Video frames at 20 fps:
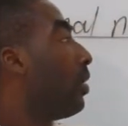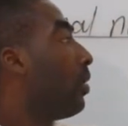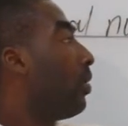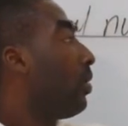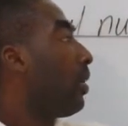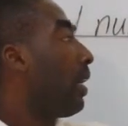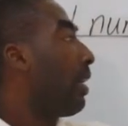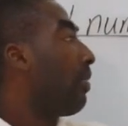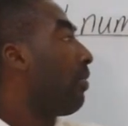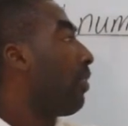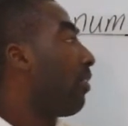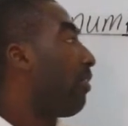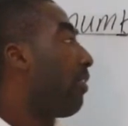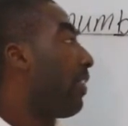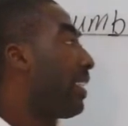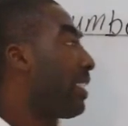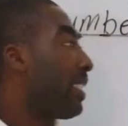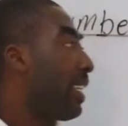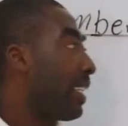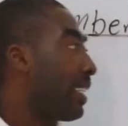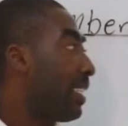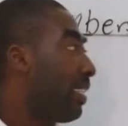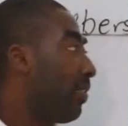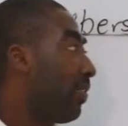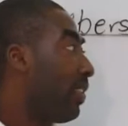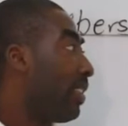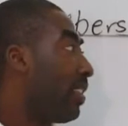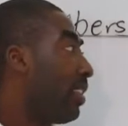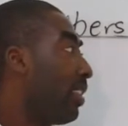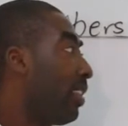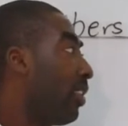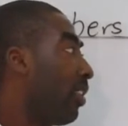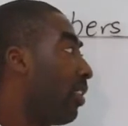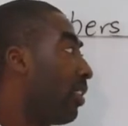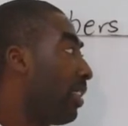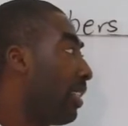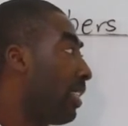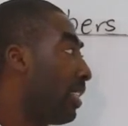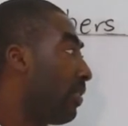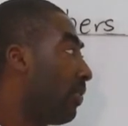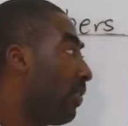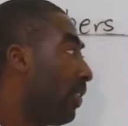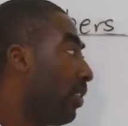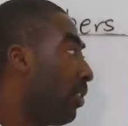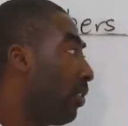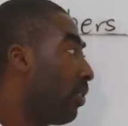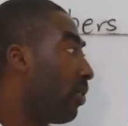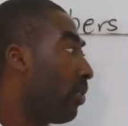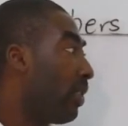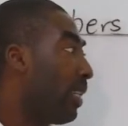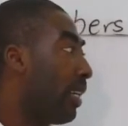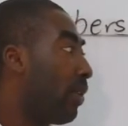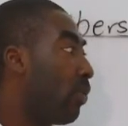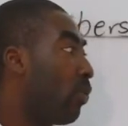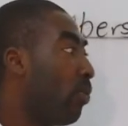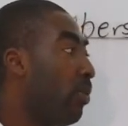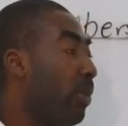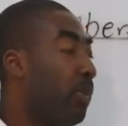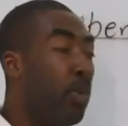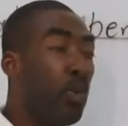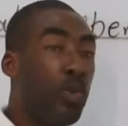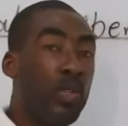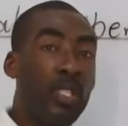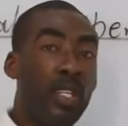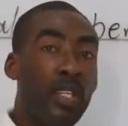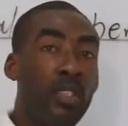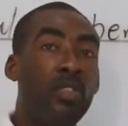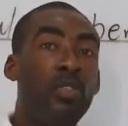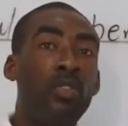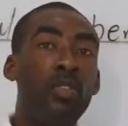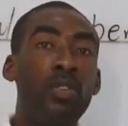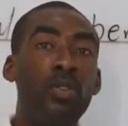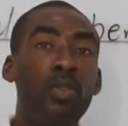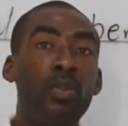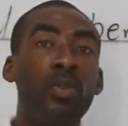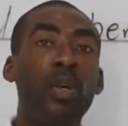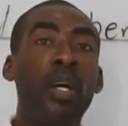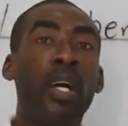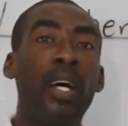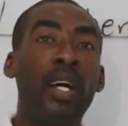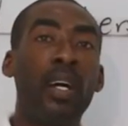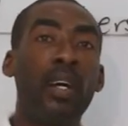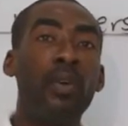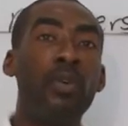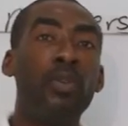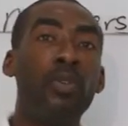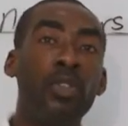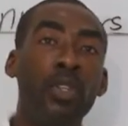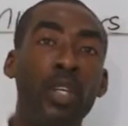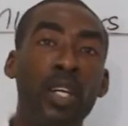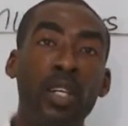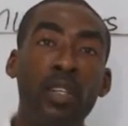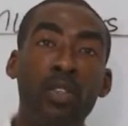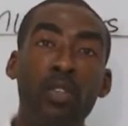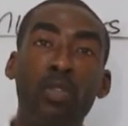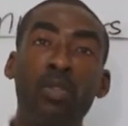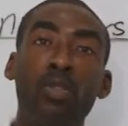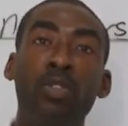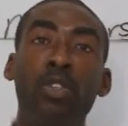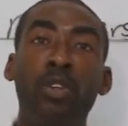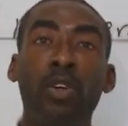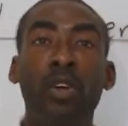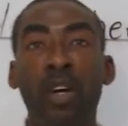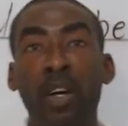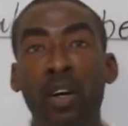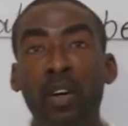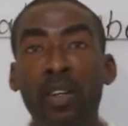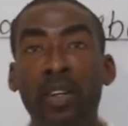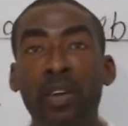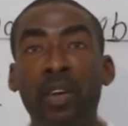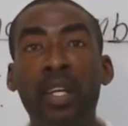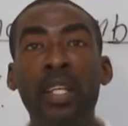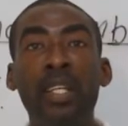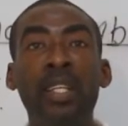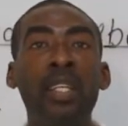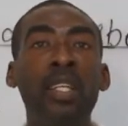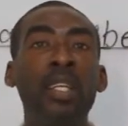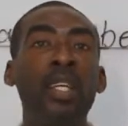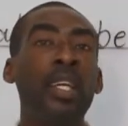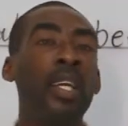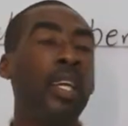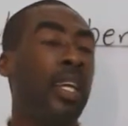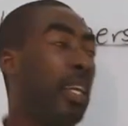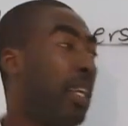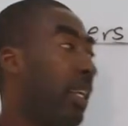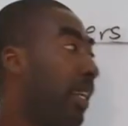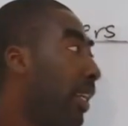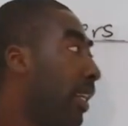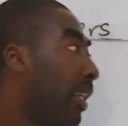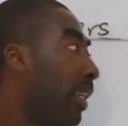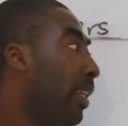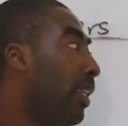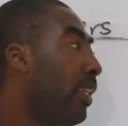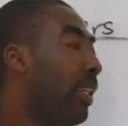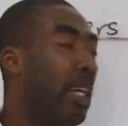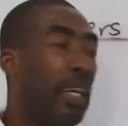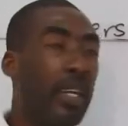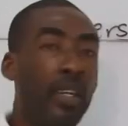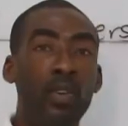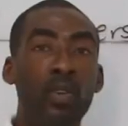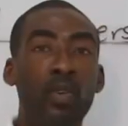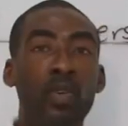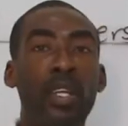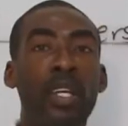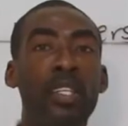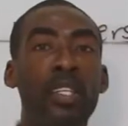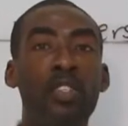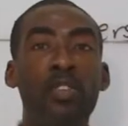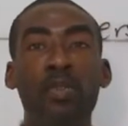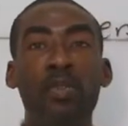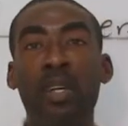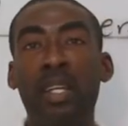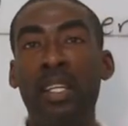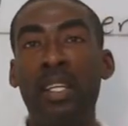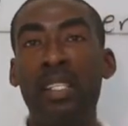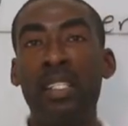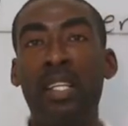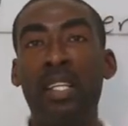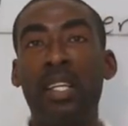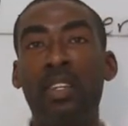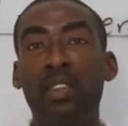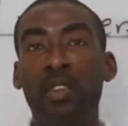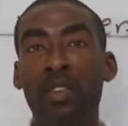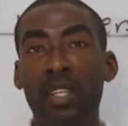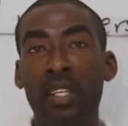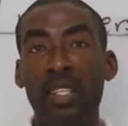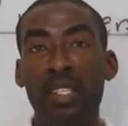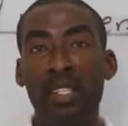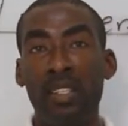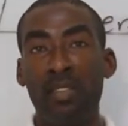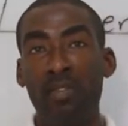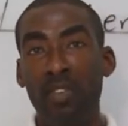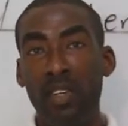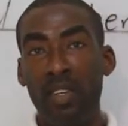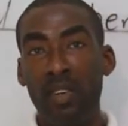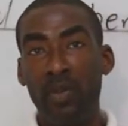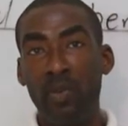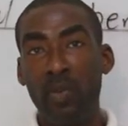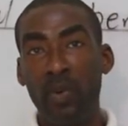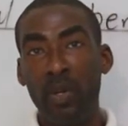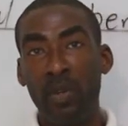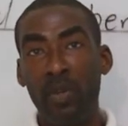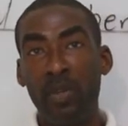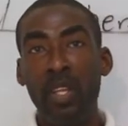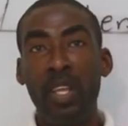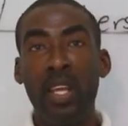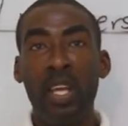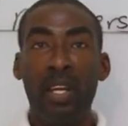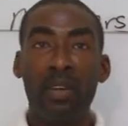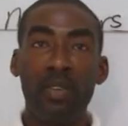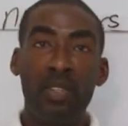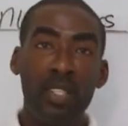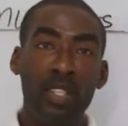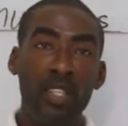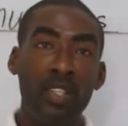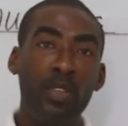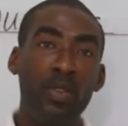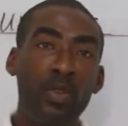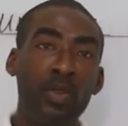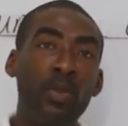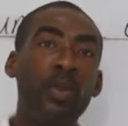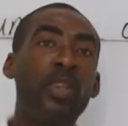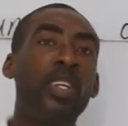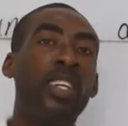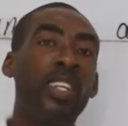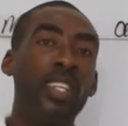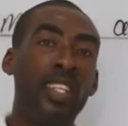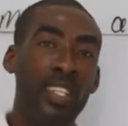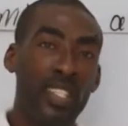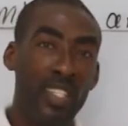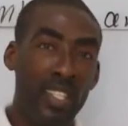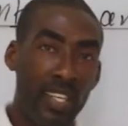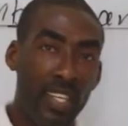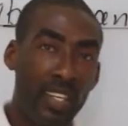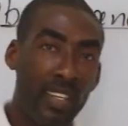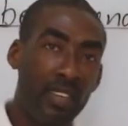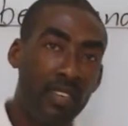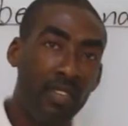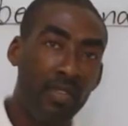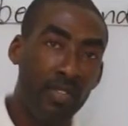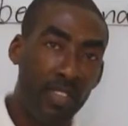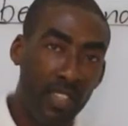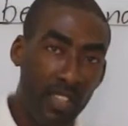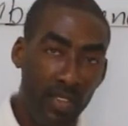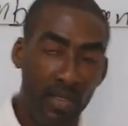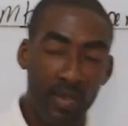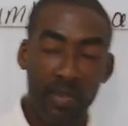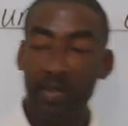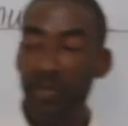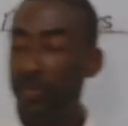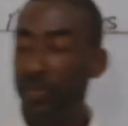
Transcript: You have your first activity on this video that will be posted to you, how you can do your ordering, and then I know that you understand your lesson very well. I'll see you in the second video.